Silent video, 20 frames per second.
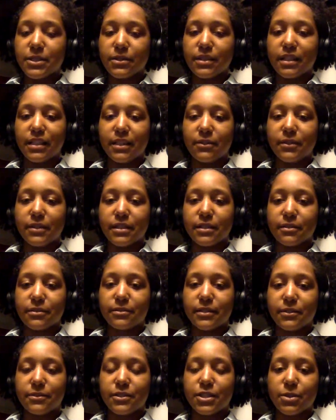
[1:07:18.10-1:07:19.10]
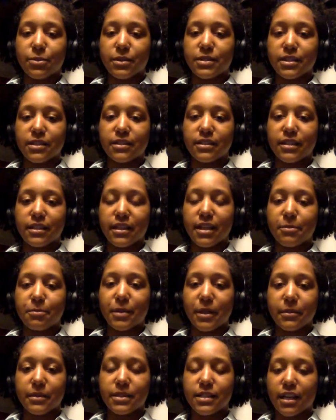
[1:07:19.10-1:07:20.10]
that even if she wasn't there. I'd probably
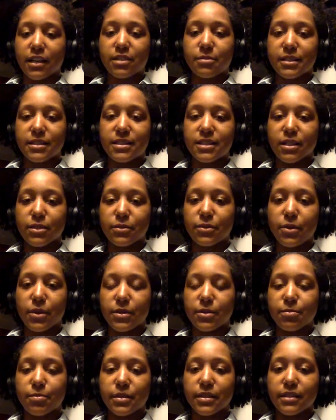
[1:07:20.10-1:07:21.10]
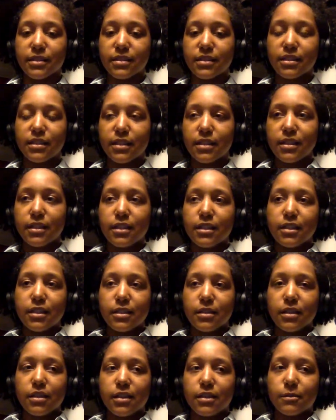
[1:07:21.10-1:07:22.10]
talk to myself quite a bit.
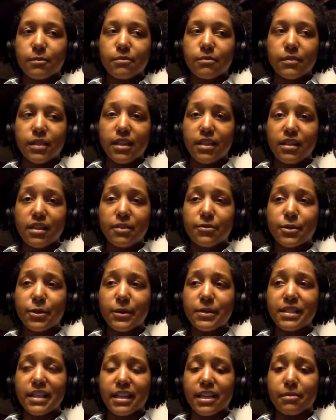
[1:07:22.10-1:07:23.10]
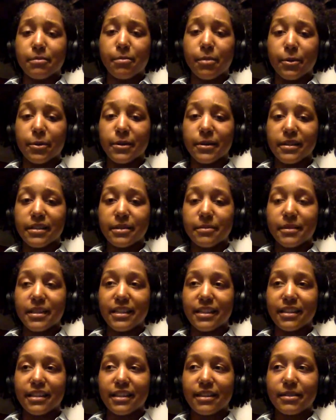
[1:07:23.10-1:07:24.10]
And yeah, of course I got bored. I
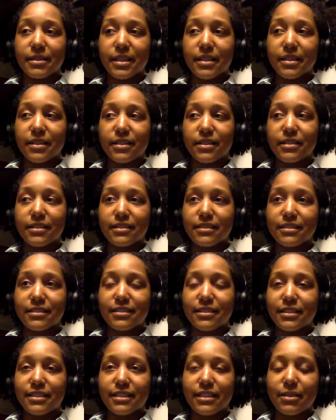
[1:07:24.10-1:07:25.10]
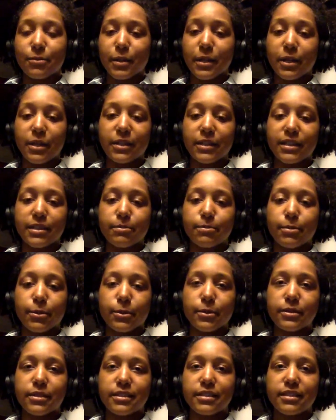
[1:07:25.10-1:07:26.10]
mean, we all get
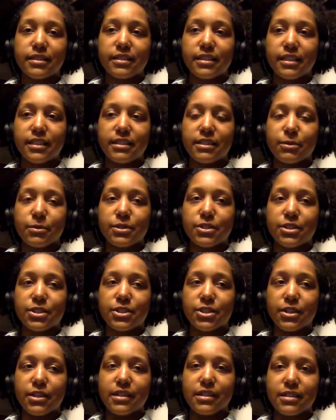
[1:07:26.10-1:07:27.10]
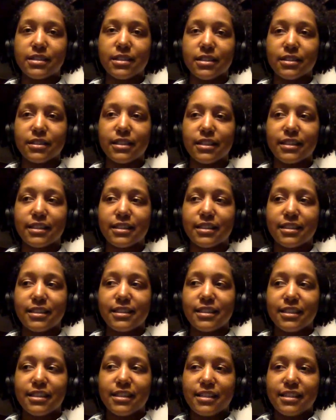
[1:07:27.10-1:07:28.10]
bored and it would just turn into like,
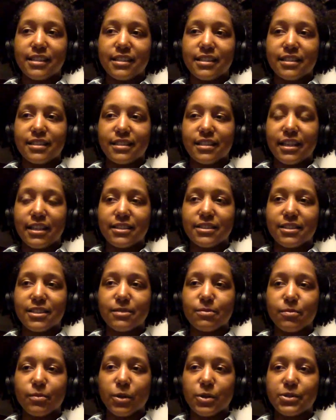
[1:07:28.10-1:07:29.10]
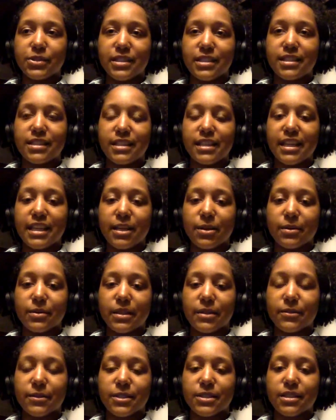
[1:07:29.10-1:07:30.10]
I just mostly sang
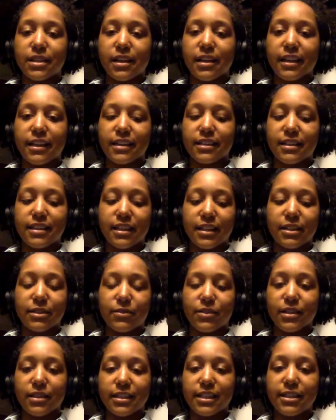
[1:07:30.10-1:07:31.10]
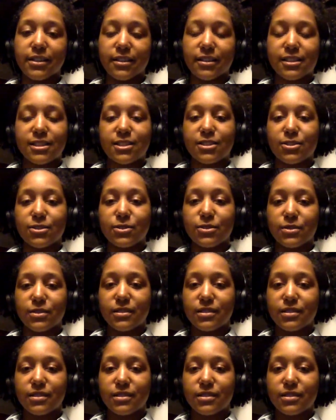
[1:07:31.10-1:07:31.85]
whatever song I could think of the lyrics to,